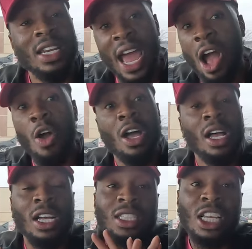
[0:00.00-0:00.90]
Now,
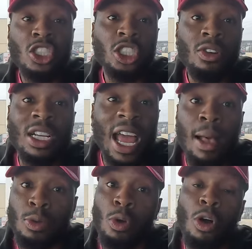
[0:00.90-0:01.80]
this circuit
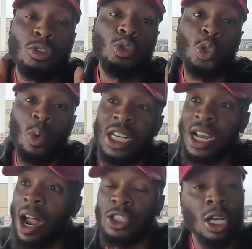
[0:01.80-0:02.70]
app going to cost you
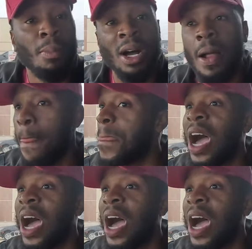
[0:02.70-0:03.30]
$20 a month.